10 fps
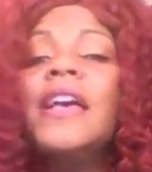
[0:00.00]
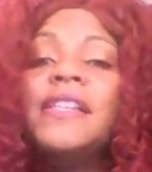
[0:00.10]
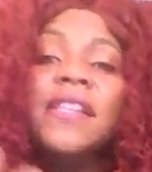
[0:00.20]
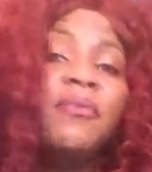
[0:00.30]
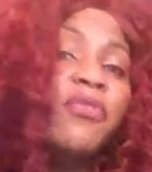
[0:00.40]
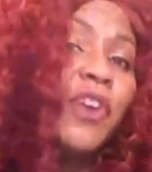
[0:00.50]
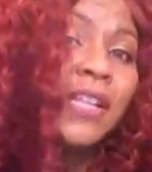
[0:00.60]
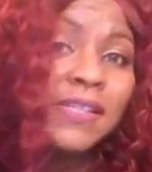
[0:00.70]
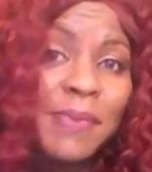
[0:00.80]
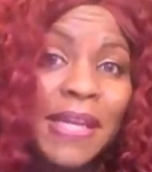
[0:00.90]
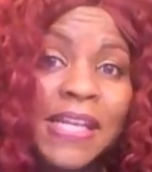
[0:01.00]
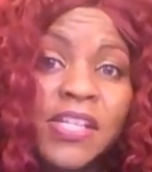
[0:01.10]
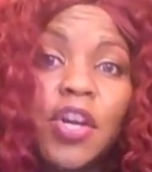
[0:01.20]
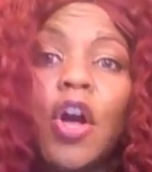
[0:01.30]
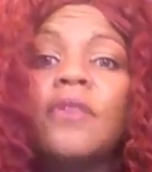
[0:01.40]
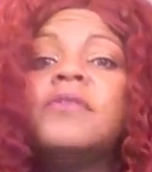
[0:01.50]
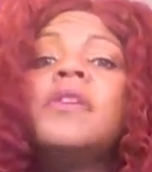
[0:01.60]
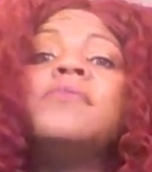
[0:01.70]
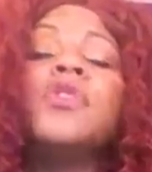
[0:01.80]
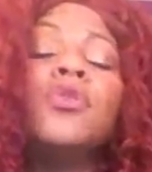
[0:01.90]
Some friends may need to go.
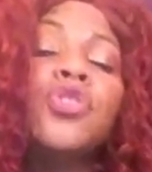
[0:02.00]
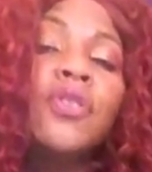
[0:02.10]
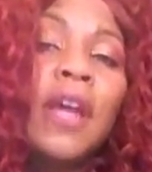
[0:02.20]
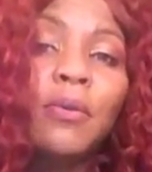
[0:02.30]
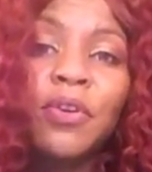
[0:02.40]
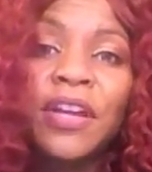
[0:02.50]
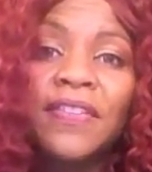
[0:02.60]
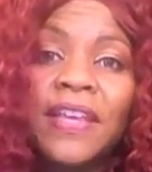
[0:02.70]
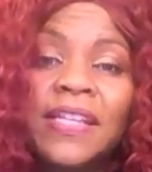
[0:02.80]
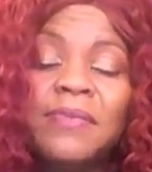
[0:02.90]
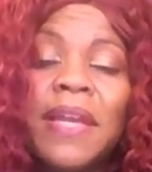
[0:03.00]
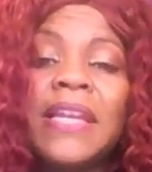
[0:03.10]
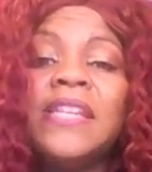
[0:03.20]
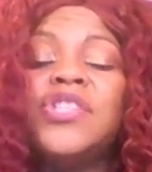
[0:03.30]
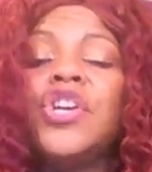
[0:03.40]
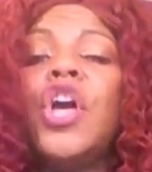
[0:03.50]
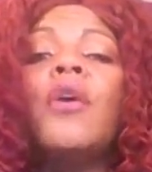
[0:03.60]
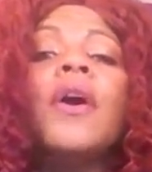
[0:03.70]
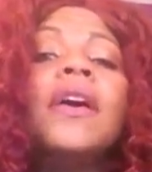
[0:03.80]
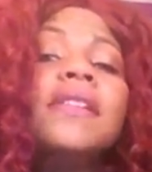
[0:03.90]
Some social networking things may need to
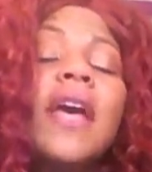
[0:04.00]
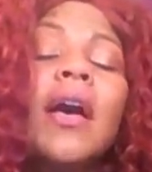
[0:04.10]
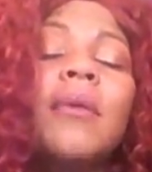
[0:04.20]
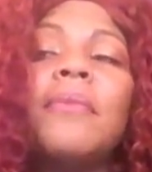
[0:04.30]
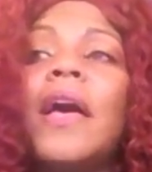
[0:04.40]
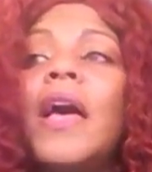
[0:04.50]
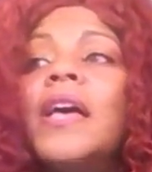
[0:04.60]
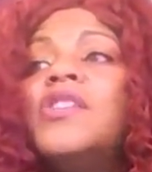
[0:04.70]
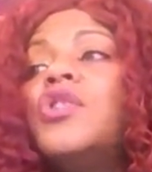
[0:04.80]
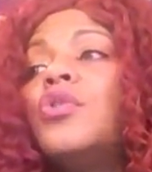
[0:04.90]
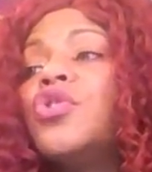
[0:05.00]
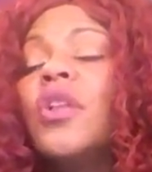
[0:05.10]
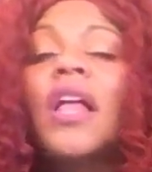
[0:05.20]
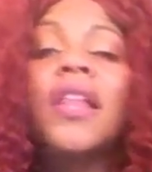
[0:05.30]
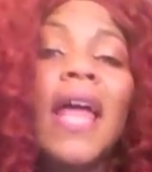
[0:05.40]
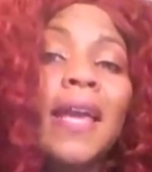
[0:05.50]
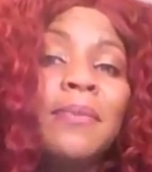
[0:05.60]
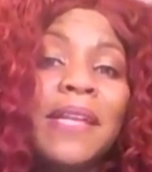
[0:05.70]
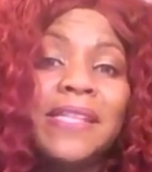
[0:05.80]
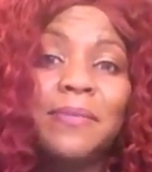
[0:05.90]
go. Some social
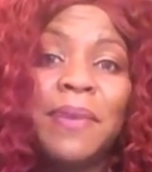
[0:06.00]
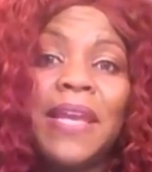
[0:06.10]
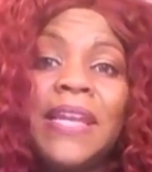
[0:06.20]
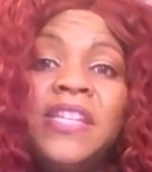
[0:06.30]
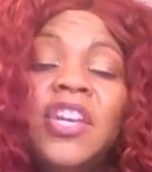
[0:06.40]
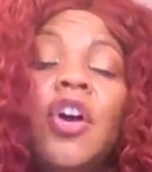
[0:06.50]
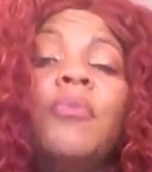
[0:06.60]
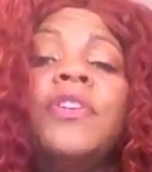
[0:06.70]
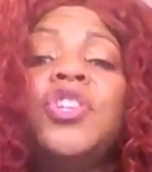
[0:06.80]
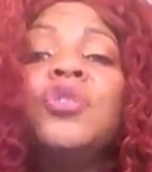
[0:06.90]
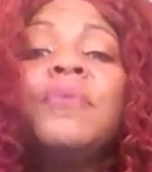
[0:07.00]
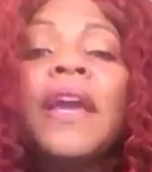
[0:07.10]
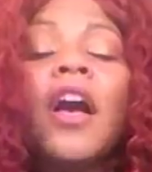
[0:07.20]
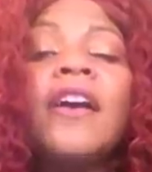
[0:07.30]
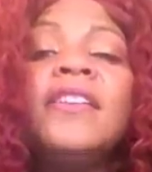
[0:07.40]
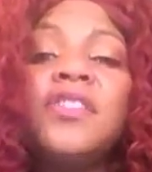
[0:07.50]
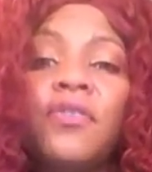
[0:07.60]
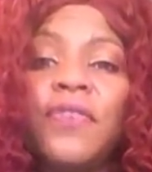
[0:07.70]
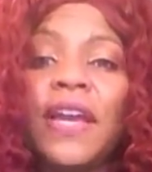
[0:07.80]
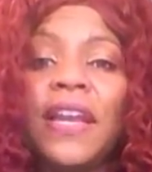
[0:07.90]
alignments may need to go. But you may also
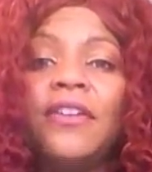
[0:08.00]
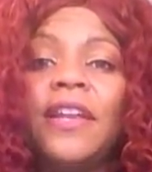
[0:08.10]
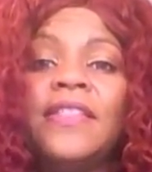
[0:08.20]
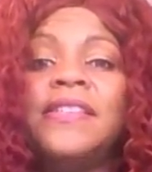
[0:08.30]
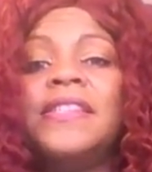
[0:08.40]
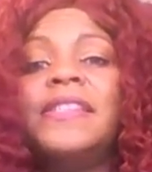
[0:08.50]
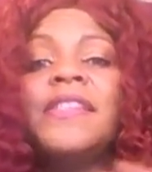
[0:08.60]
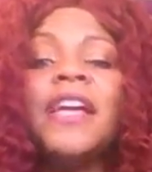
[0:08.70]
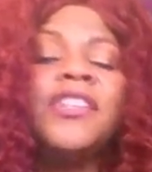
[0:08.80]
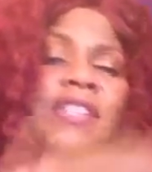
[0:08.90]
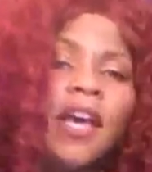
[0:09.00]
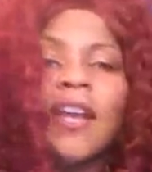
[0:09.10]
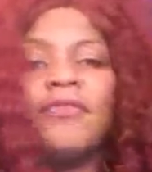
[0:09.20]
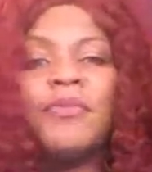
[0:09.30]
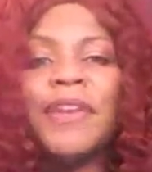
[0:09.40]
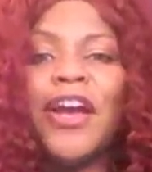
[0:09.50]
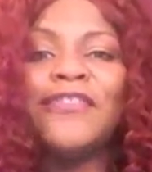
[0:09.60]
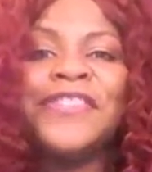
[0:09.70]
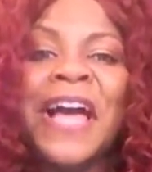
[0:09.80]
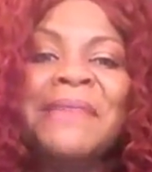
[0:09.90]
find out in this, this is not just cut everybody
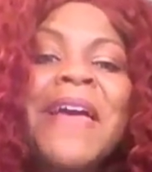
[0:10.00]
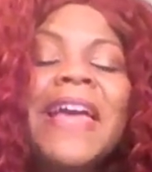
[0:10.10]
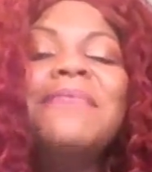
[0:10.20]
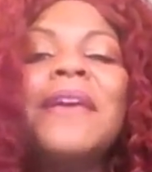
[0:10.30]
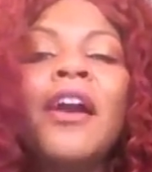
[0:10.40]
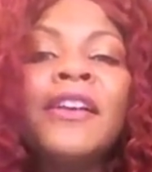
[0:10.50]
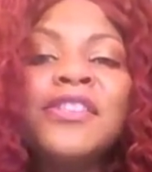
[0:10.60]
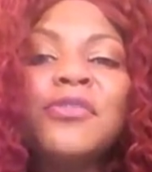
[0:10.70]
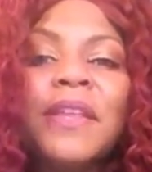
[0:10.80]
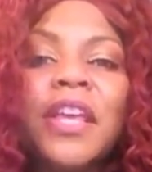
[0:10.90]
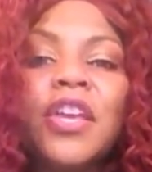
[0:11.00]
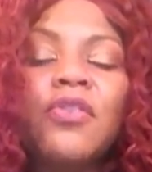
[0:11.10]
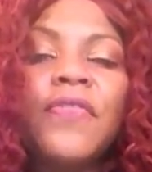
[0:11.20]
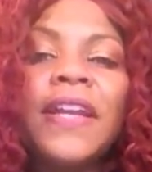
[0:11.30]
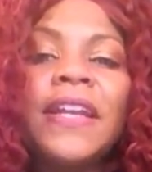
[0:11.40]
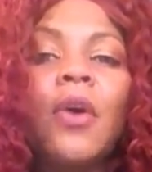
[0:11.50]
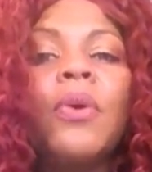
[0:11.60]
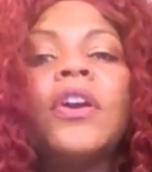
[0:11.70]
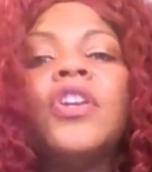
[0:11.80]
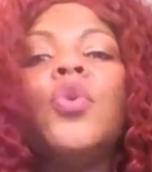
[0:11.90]
off time. It may also be that you find out
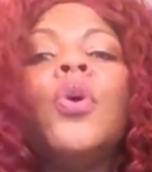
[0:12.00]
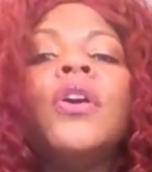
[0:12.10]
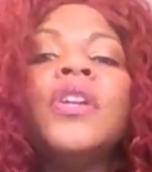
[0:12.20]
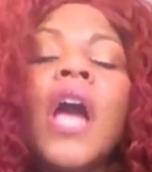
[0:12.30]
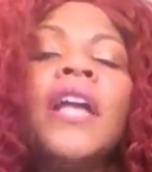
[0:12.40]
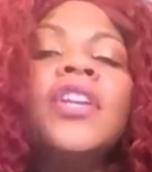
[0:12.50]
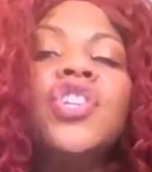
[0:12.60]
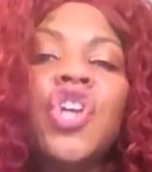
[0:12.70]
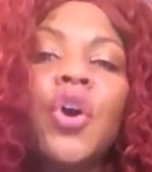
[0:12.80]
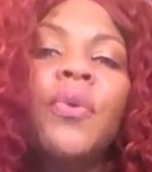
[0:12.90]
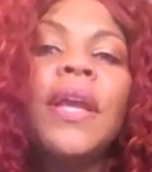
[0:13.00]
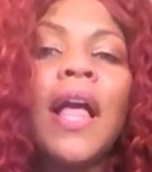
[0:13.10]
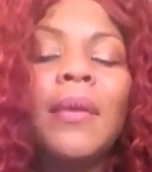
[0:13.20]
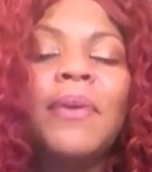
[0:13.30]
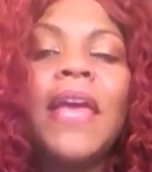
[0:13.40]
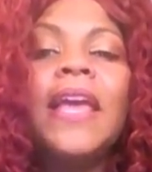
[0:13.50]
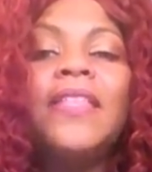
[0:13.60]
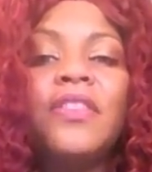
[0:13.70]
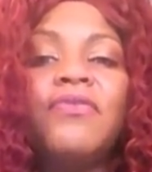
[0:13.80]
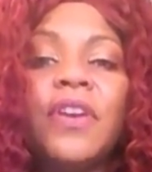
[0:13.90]
where you're not showing up
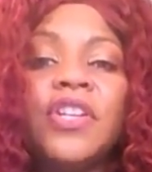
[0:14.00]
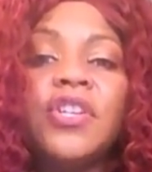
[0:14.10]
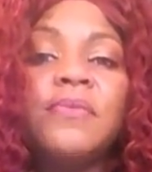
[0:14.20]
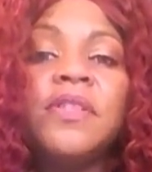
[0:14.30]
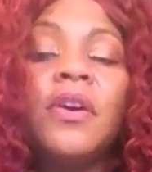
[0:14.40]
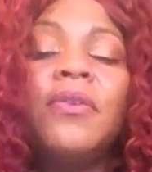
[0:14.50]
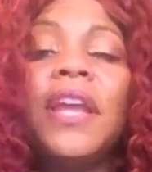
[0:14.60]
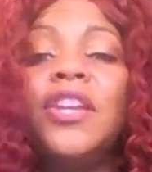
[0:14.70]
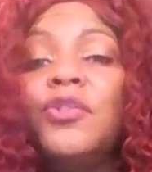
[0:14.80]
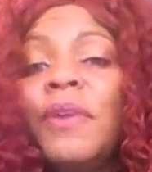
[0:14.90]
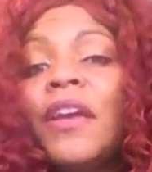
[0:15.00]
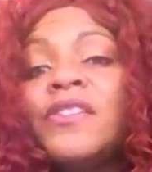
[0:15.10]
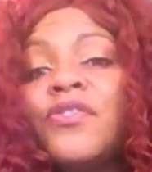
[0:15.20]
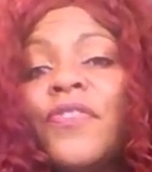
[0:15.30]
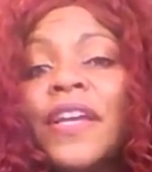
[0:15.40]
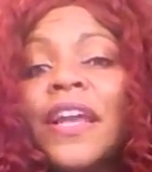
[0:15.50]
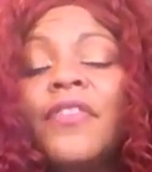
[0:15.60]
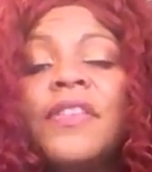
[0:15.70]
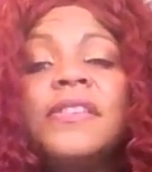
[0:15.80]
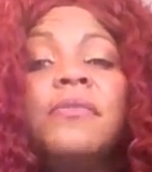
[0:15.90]
in the friendship zone. And you may also find
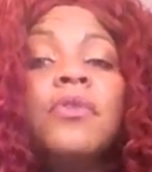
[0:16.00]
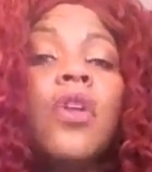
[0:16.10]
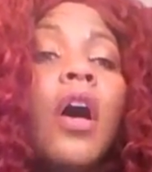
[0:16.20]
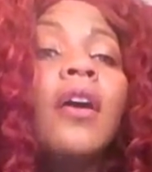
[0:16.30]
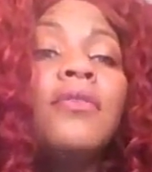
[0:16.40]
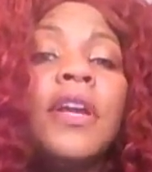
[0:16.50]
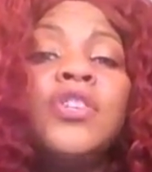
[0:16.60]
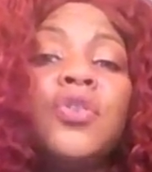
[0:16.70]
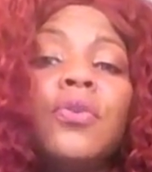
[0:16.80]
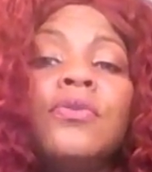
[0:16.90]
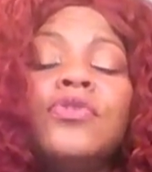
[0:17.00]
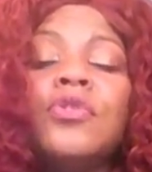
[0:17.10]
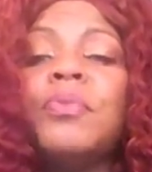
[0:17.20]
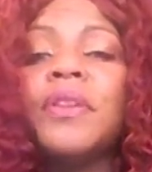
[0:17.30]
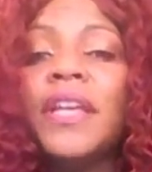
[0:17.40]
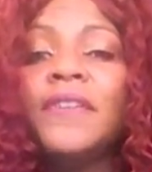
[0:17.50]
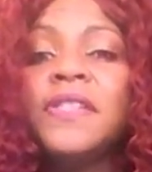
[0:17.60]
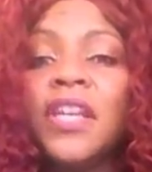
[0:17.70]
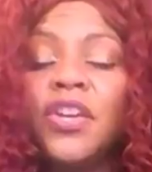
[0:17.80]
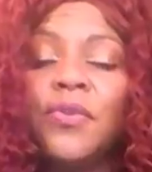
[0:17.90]
out that some long-range goals or beliefs
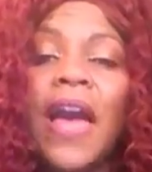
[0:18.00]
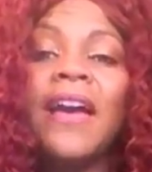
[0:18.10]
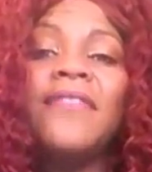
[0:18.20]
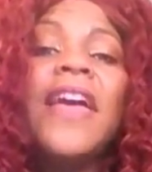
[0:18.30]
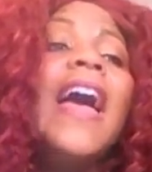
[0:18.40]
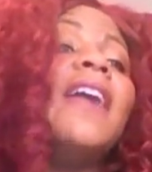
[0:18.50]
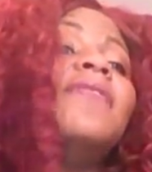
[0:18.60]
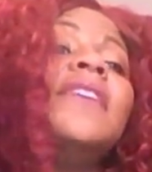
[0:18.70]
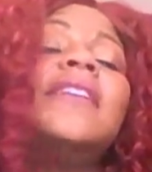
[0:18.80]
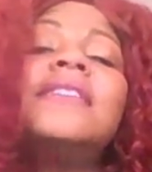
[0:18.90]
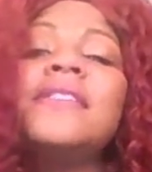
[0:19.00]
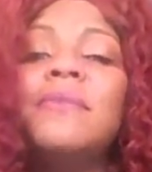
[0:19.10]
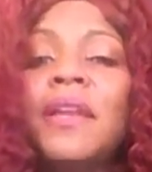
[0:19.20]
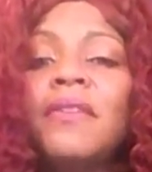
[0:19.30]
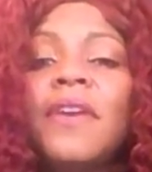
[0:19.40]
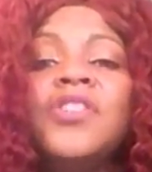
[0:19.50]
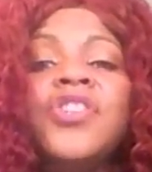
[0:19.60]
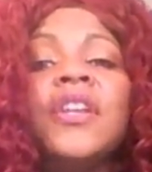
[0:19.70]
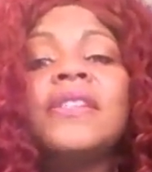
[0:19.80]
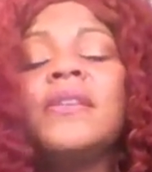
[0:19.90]
that you have have needed some
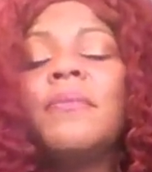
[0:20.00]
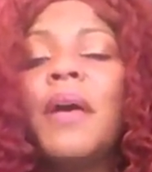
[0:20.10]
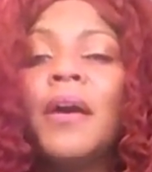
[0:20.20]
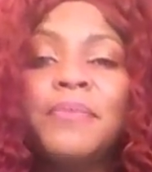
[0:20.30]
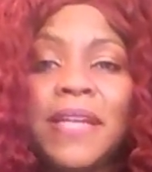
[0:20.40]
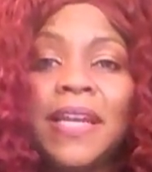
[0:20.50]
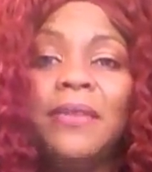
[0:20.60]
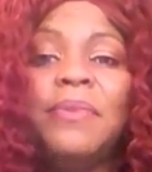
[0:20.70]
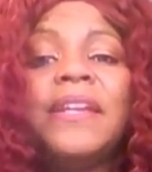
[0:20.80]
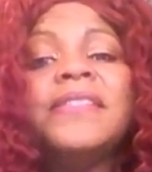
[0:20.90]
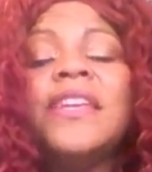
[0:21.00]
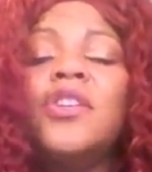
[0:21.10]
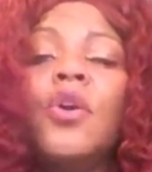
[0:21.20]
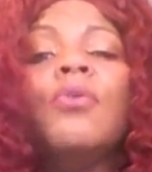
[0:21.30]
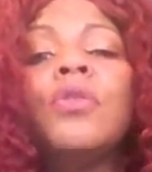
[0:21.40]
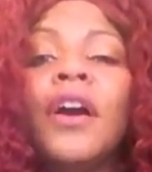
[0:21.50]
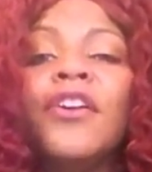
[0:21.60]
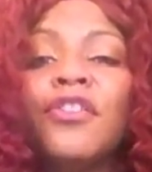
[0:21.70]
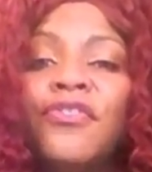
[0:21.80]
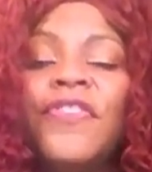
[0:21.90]
innovation and some updating because they no
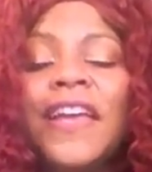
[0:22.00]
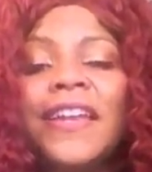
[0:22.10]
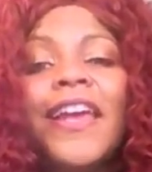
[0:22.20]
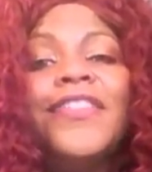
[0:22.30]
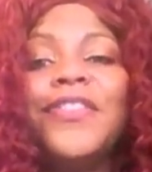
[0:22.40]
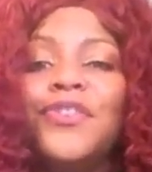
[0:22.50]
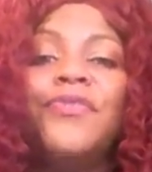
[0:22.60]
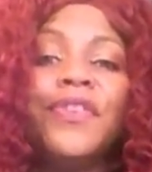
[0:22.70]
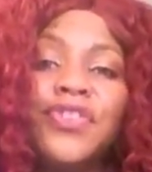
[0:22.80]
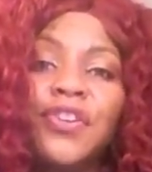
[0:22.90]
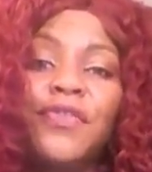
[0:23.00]
longer fit the new version